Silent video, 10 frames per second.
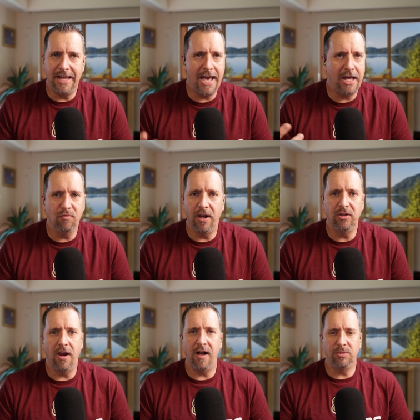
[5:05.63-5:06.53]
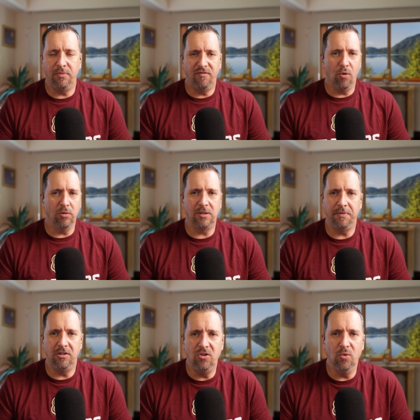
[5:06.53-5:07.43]
had around your house before, or
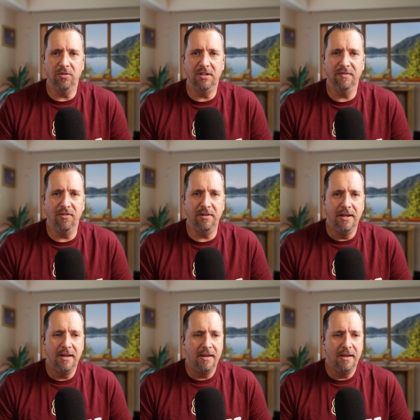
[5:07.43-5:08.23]
something new or different,